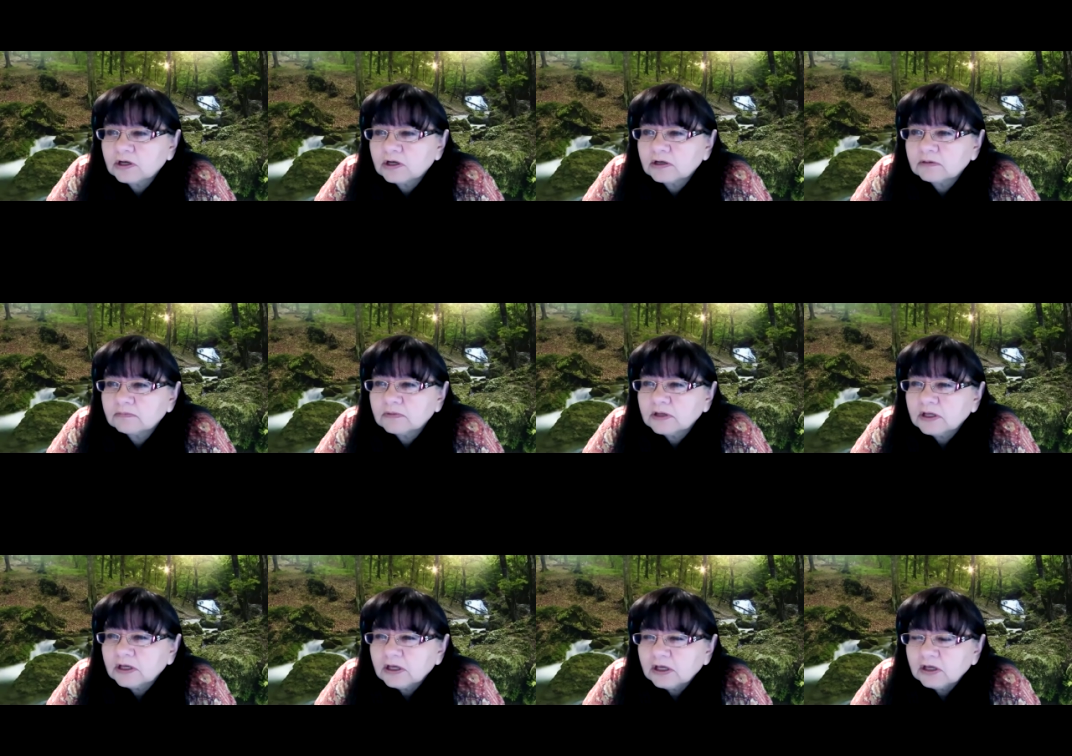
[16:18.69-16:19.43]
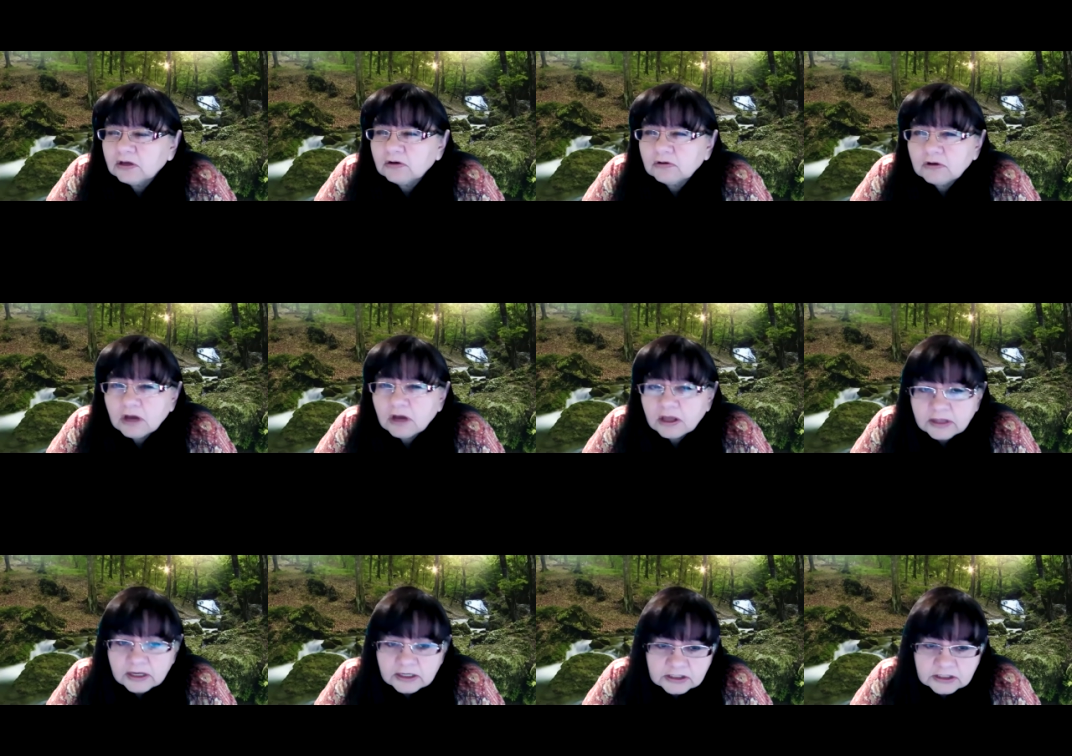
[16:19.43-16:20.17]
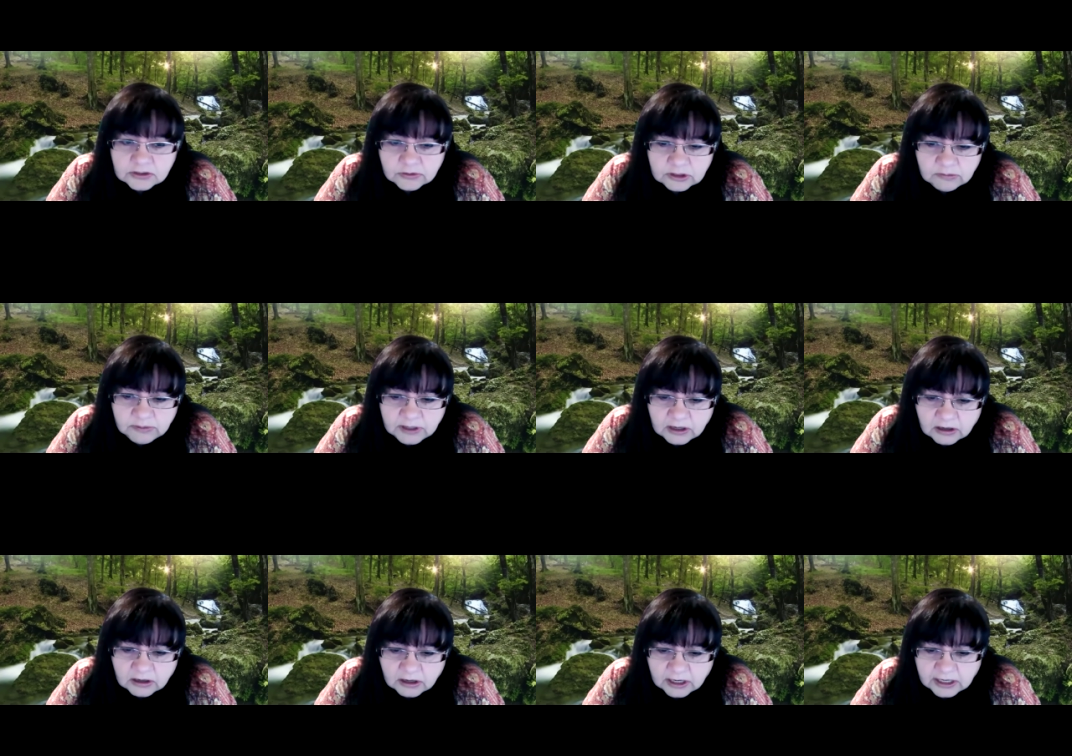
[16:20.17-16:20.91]
not that it's going to
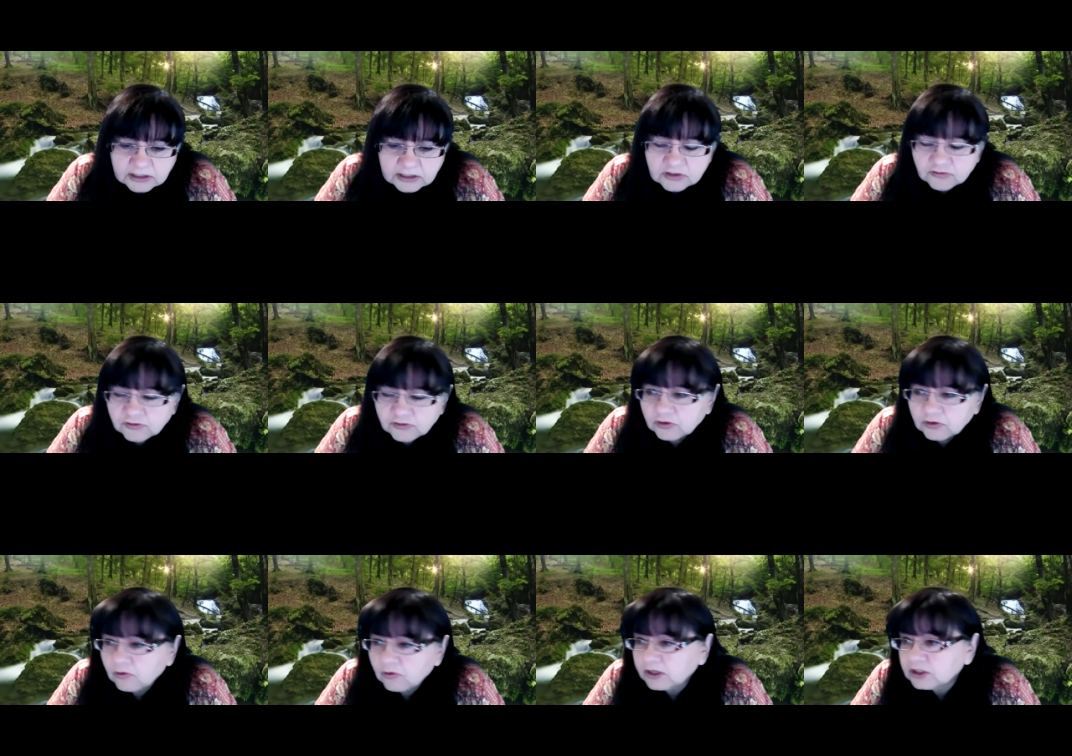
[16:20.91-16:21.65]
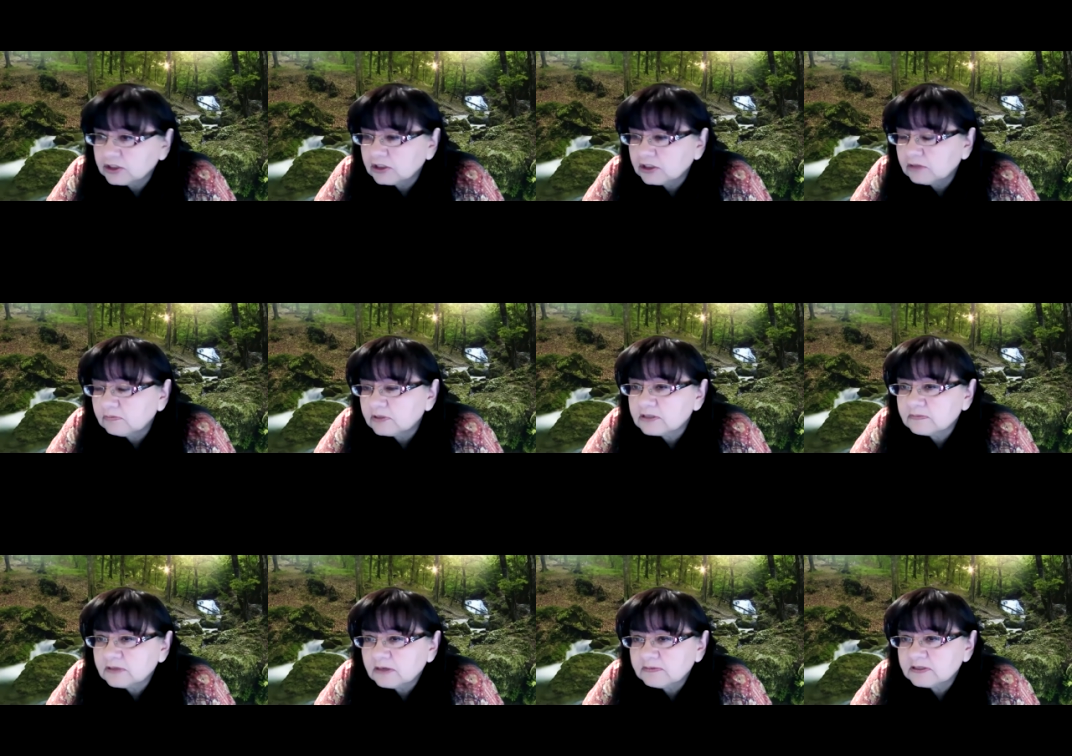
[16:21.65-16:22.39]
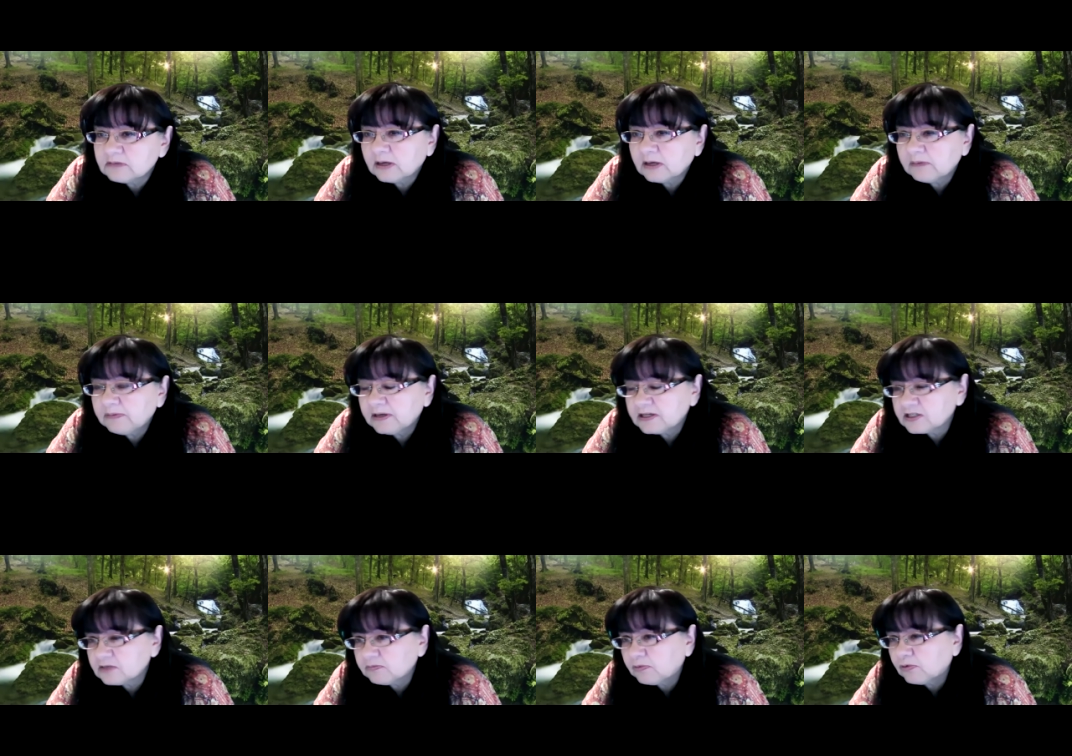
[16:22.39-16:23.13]
be our answer for the question, but sometimes it might
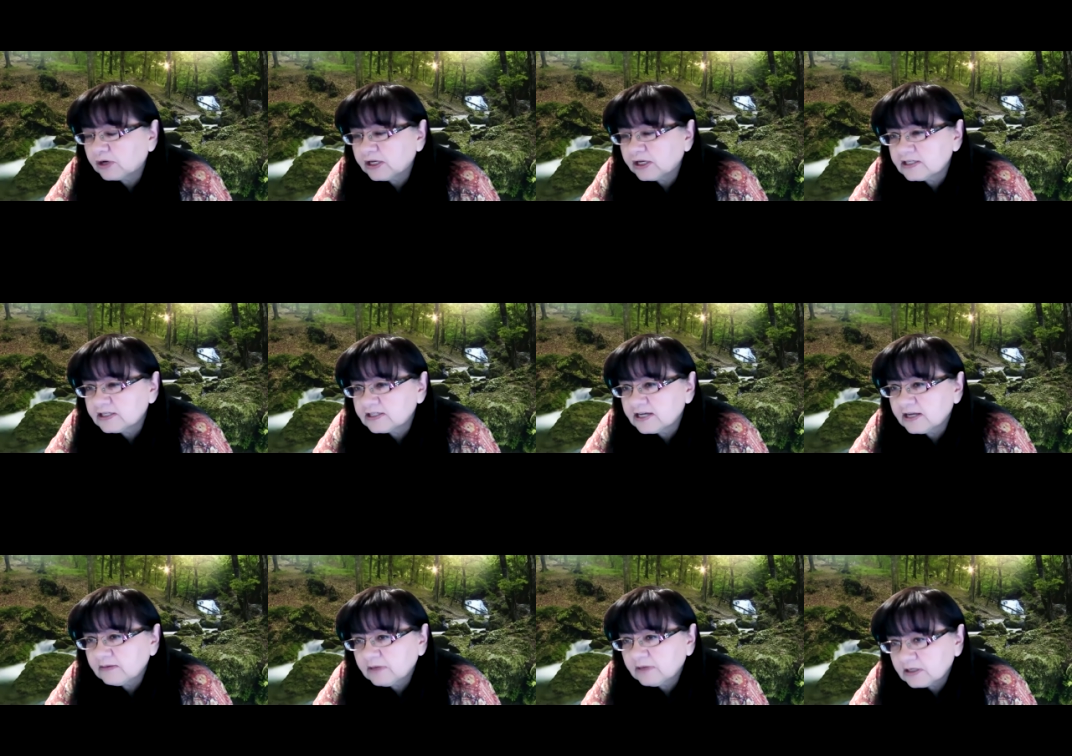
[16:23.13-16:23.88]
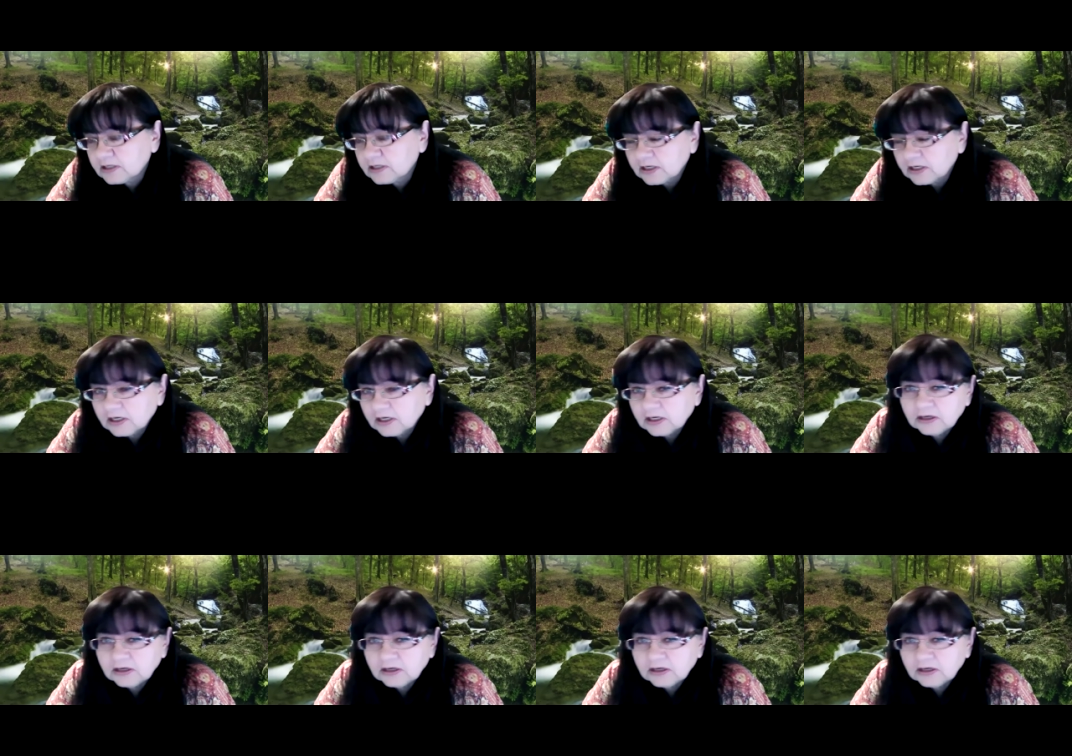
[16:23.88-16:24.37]
be a supporting statement,